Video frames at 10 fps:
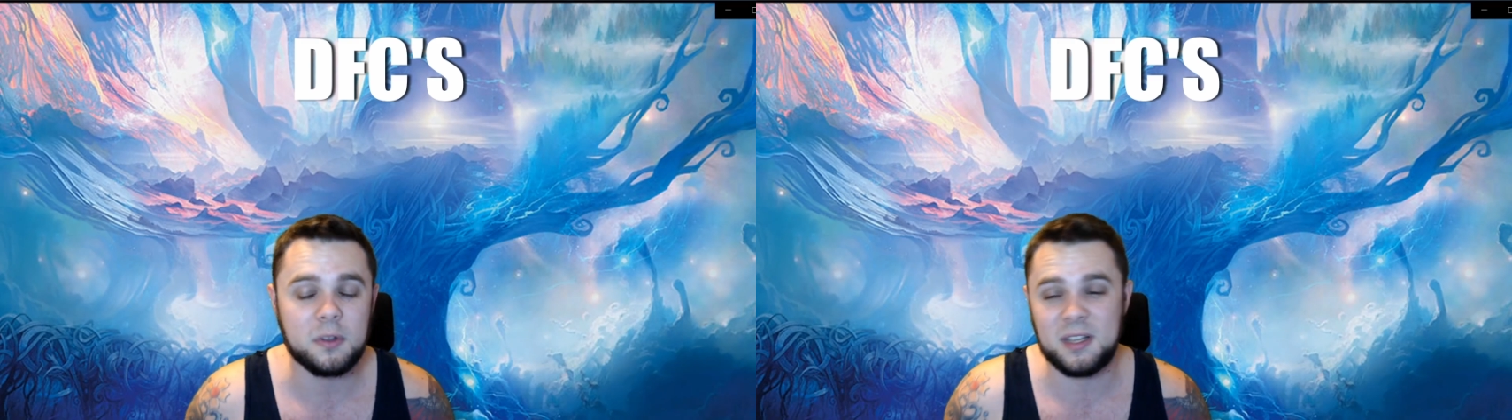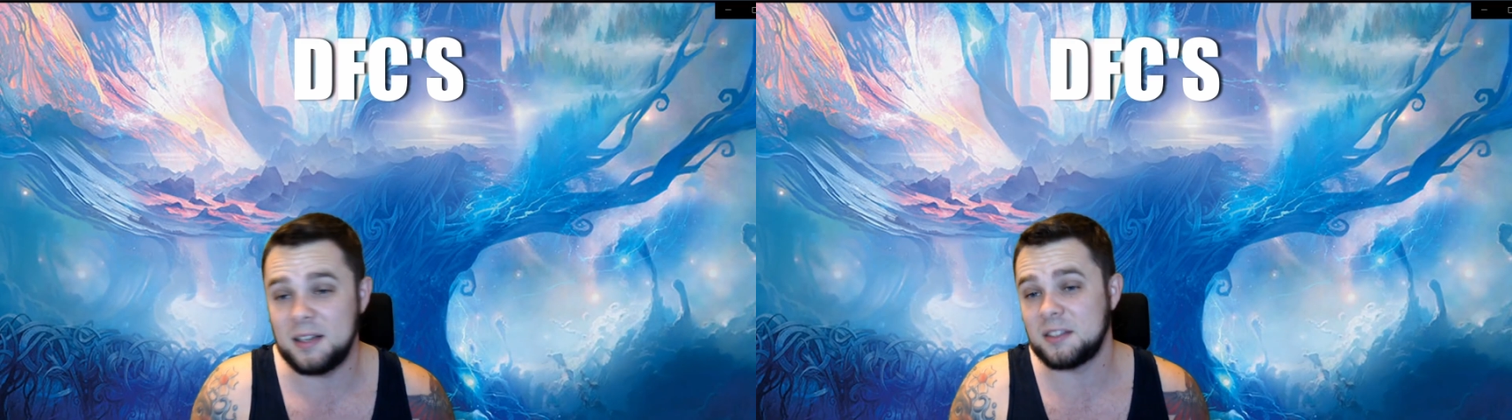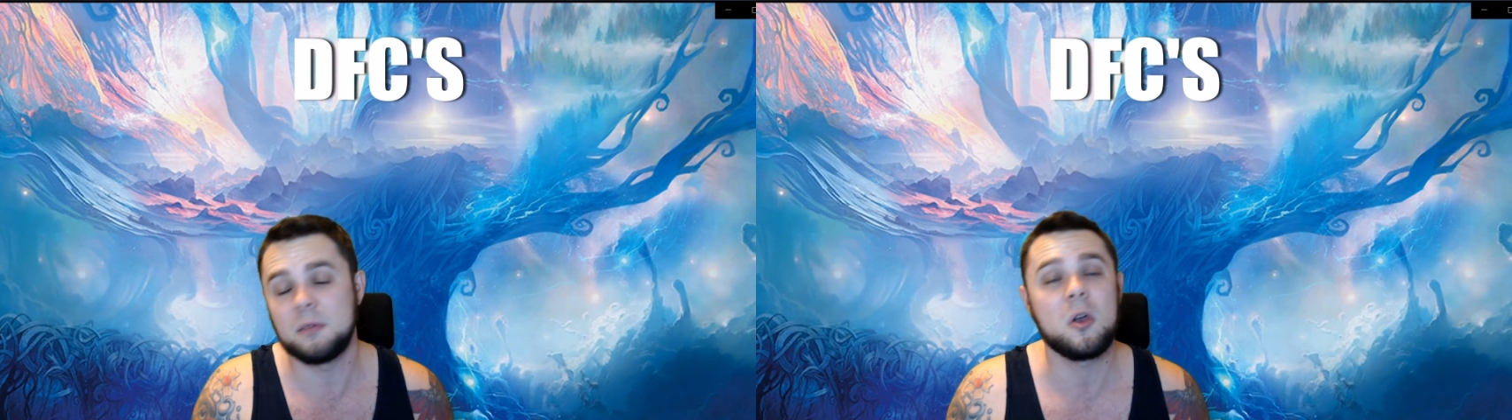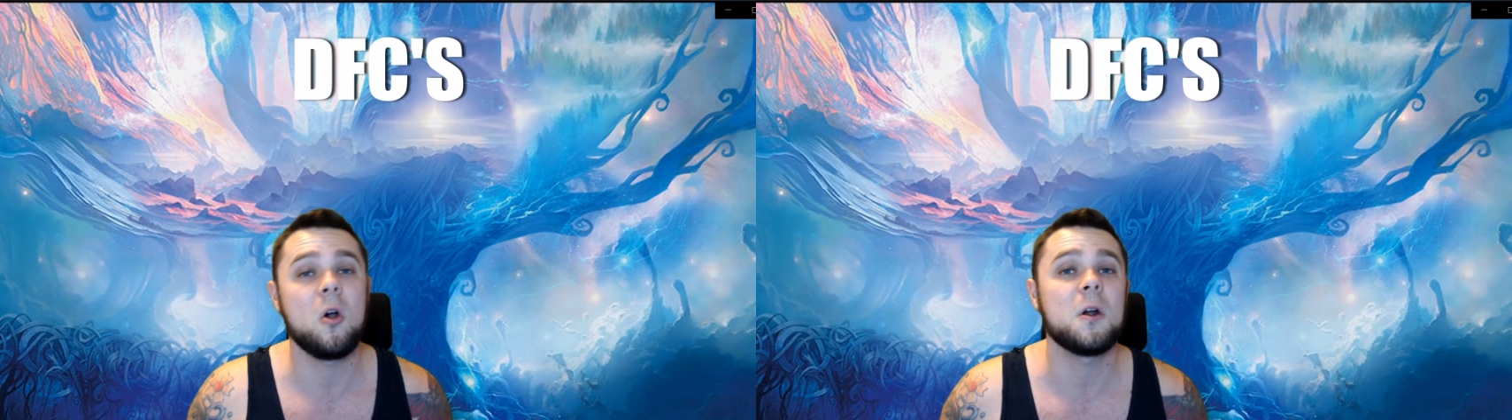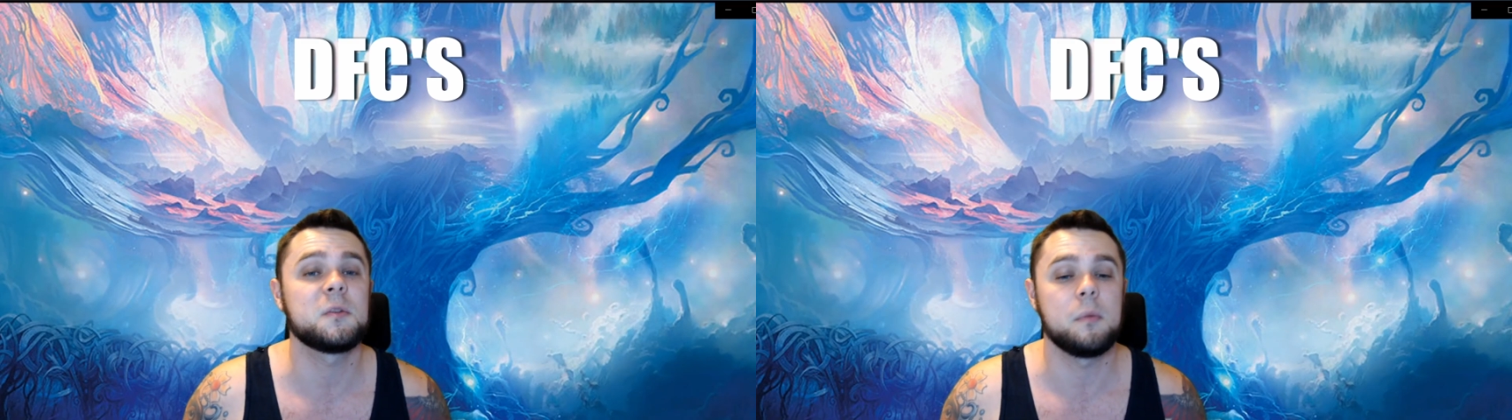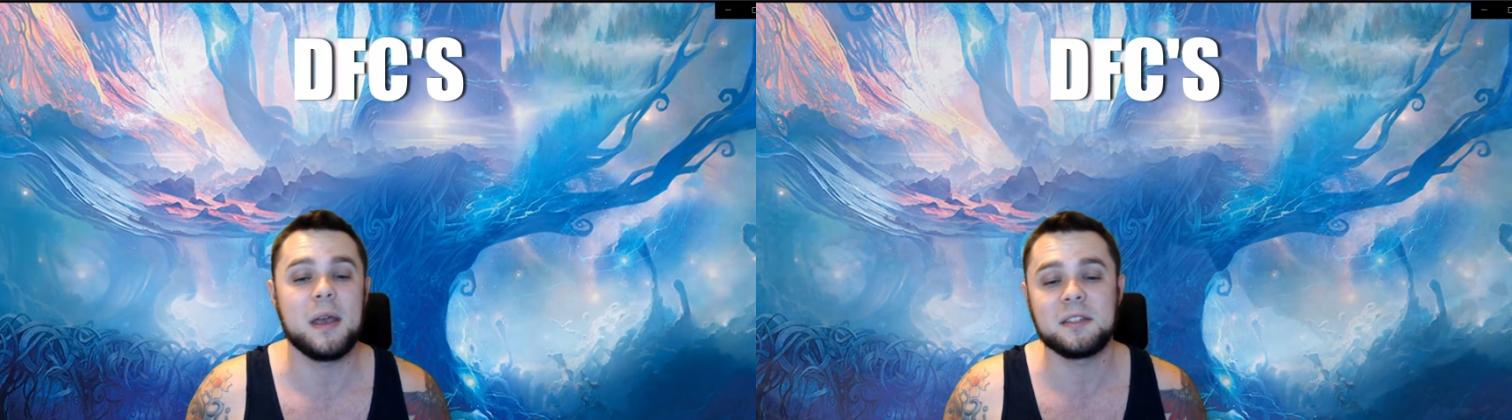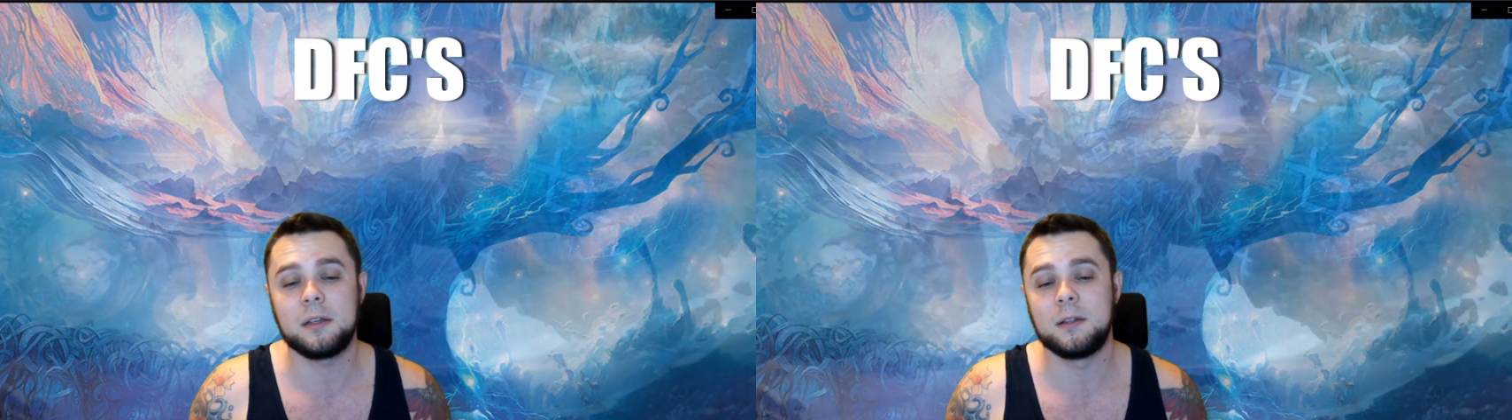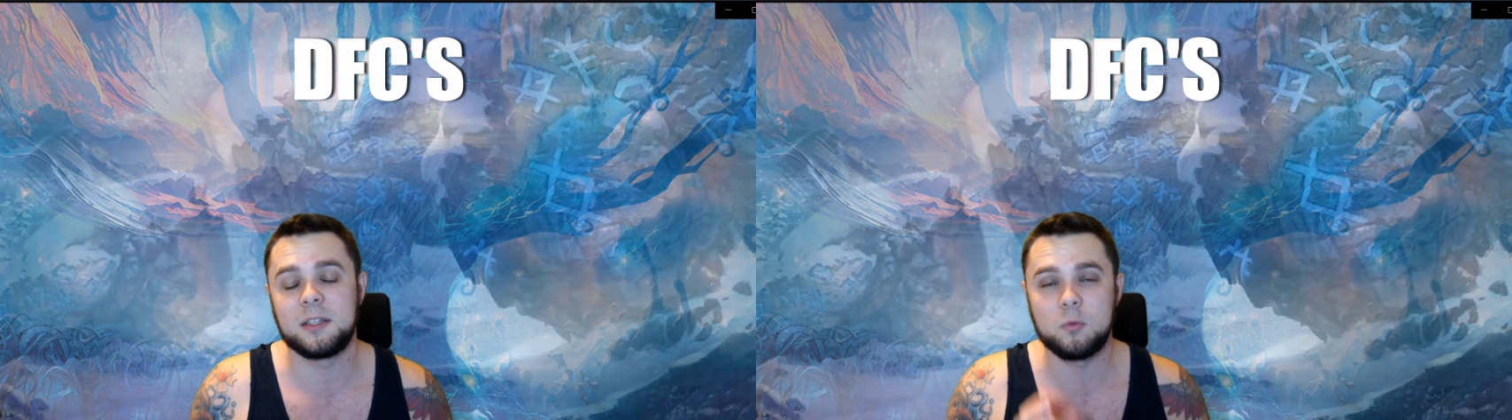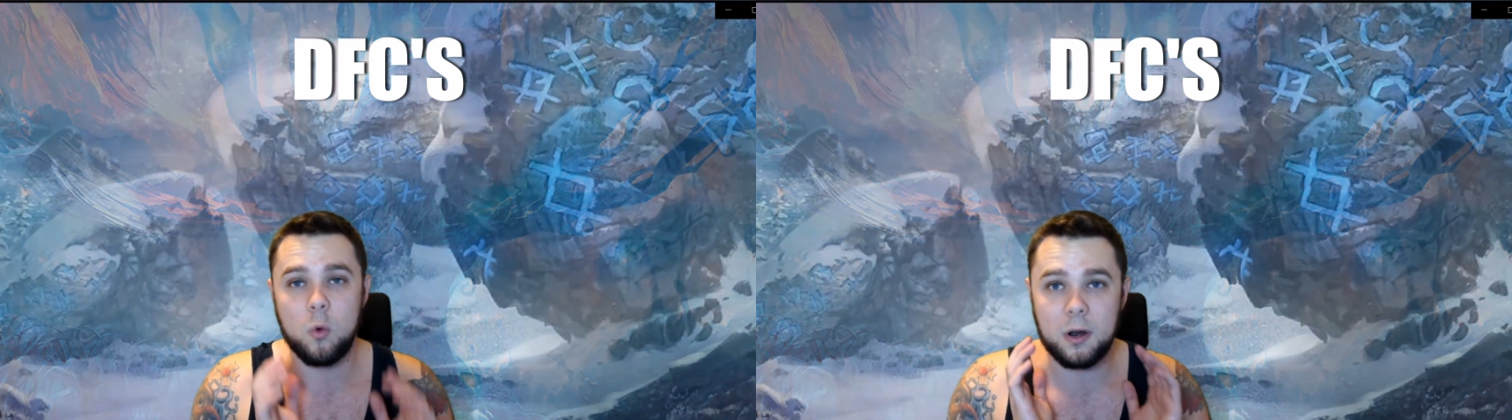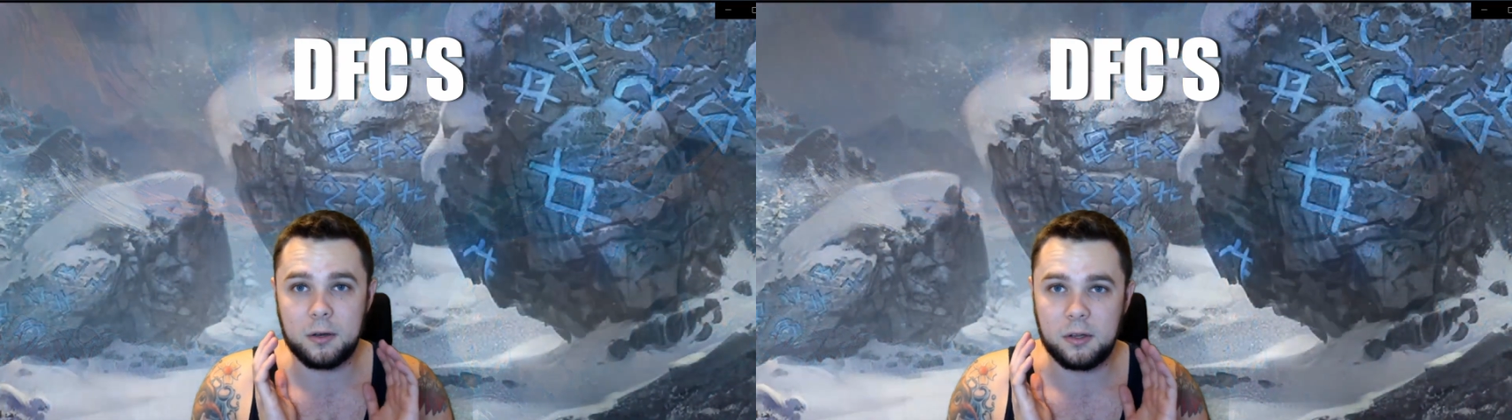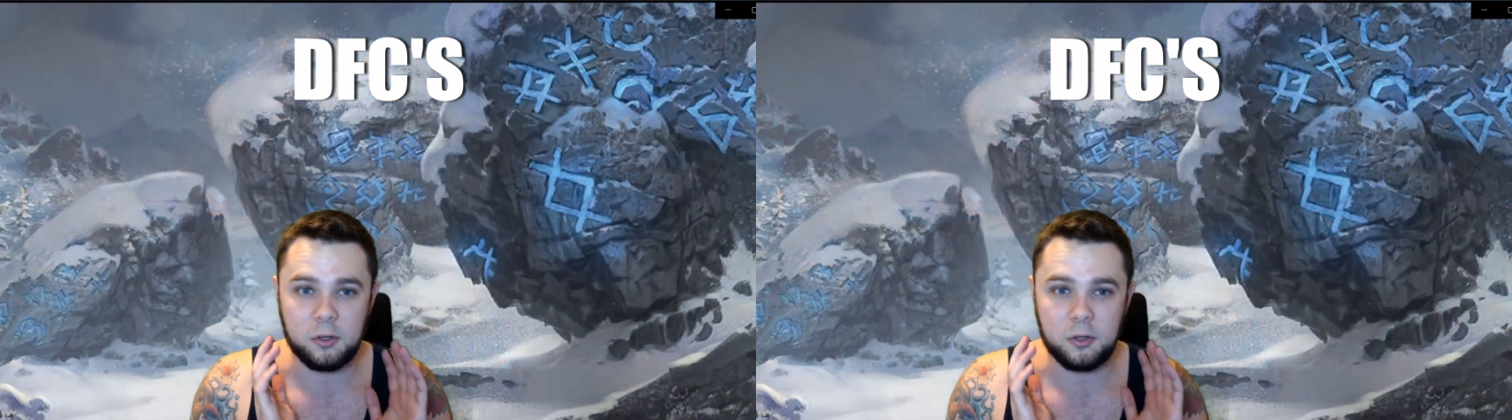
seen in some cards, but basically this is one,